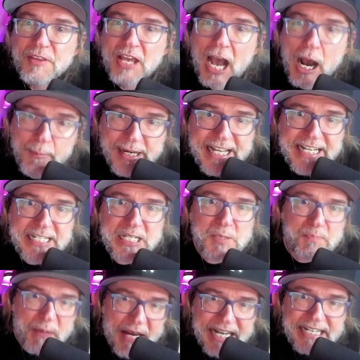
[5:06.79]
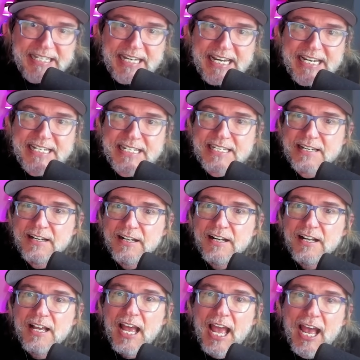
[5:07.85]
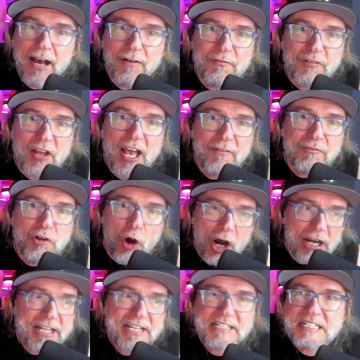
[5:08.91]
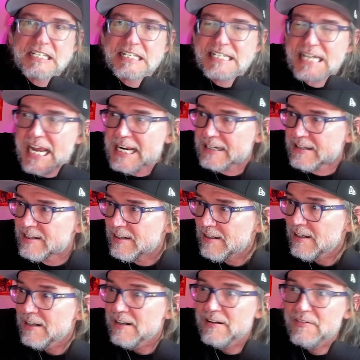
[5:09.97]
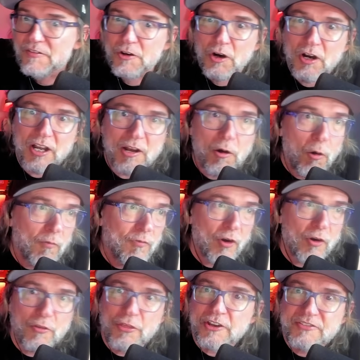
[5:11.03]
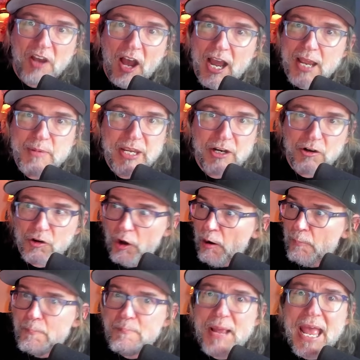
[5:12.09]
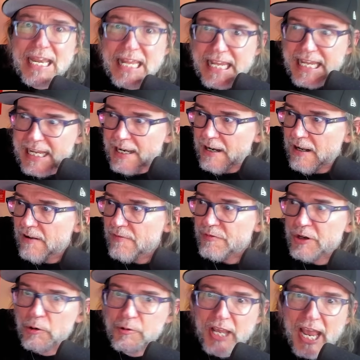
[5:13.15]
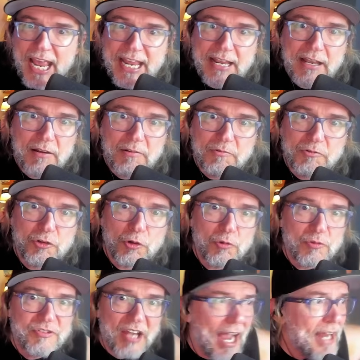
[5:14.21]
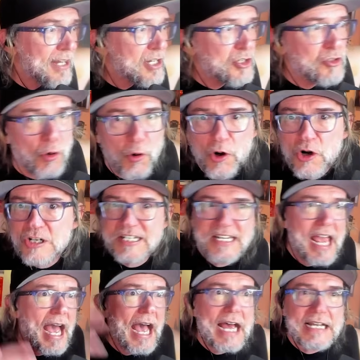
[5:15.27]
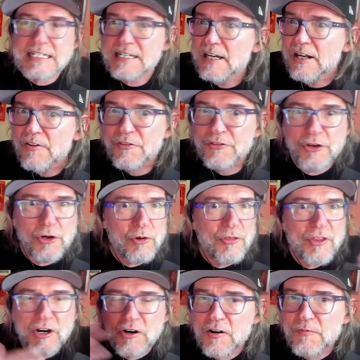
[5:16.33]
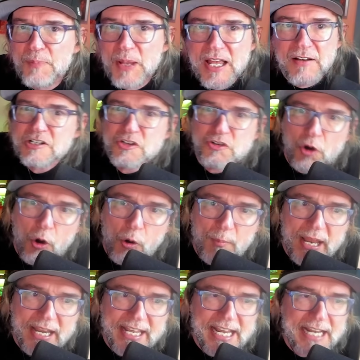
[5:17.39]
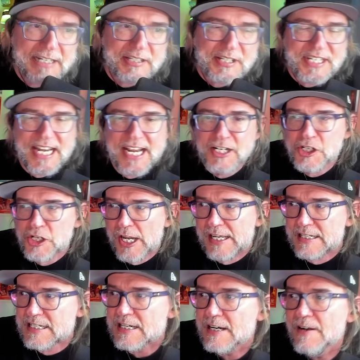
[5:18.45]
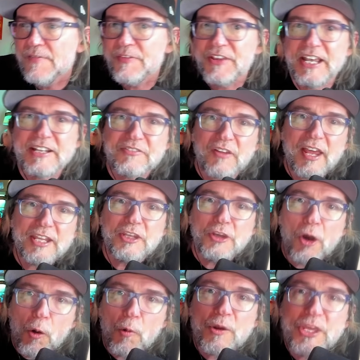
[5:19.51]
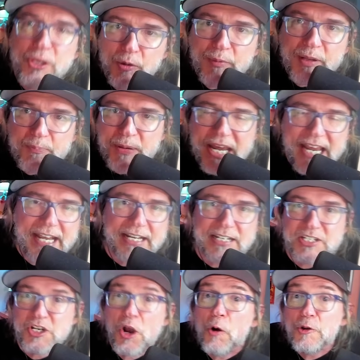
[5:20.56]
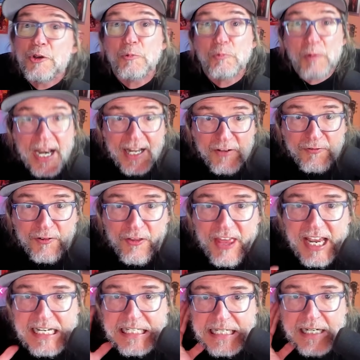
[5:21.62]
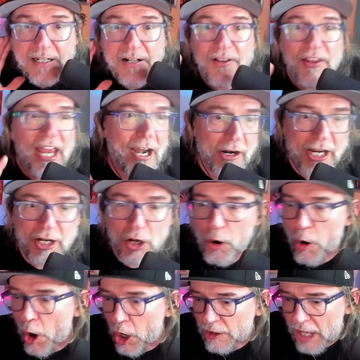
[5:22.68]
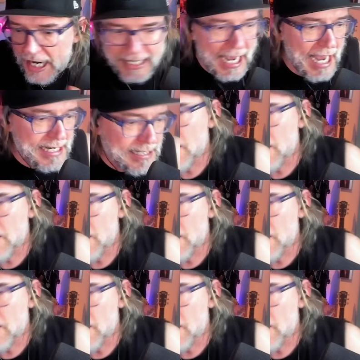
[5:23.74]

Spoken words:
How many species have gone extinct over the time here? Many. Okay? Dude, dinosaurs, yes. Dude, there have been so many extinctions. It's like, yo, human beings, yo, you ready for this? Here you go. Hold on, guys.